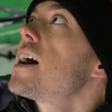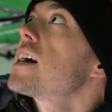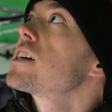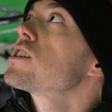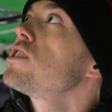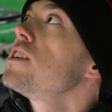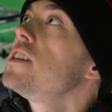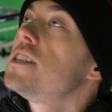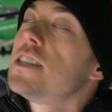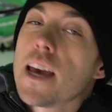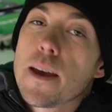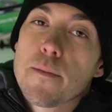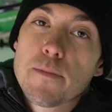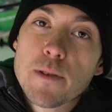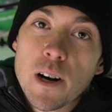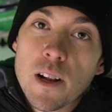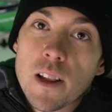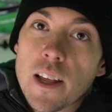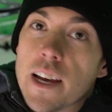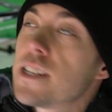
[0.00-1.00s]
actually
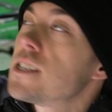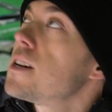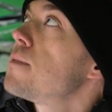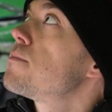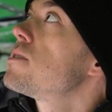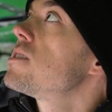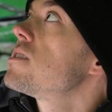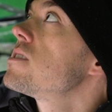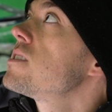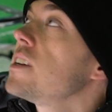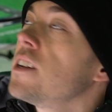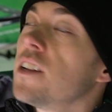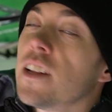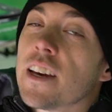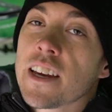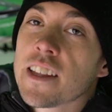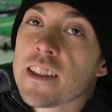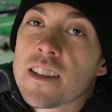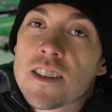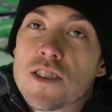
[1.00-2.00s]
taped our lights up to the
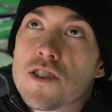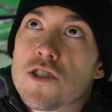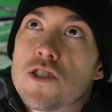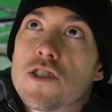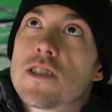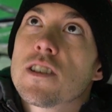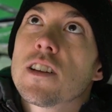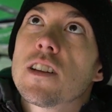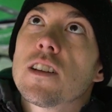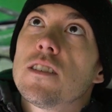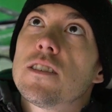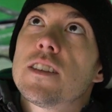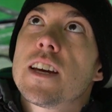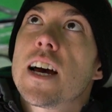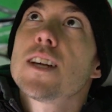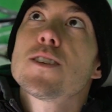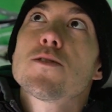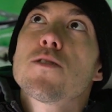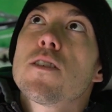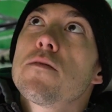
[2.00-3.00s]
ceiling. This is just a little
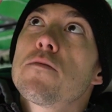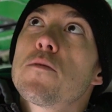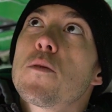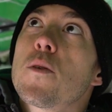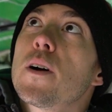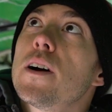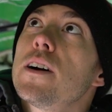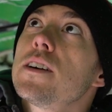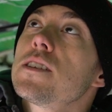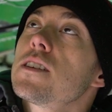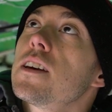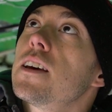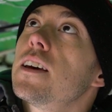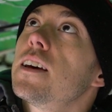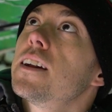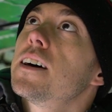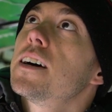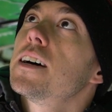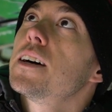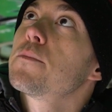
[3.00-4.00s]
test run for us,
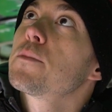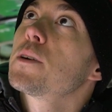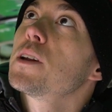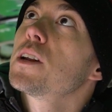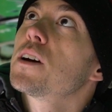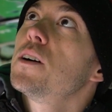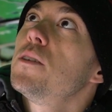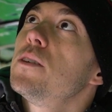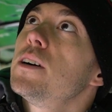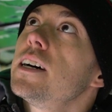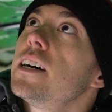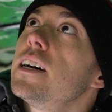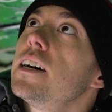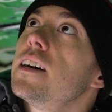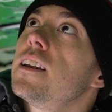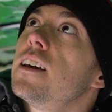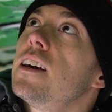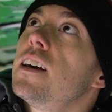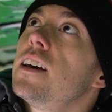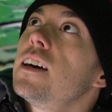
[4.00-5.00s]
and I'm gonna go
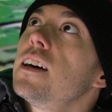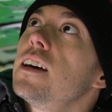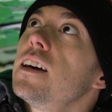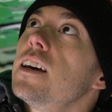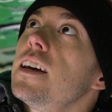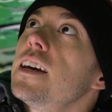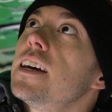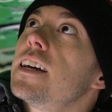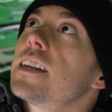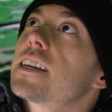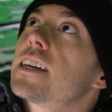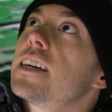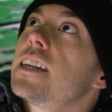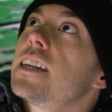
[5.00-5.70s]
ahead and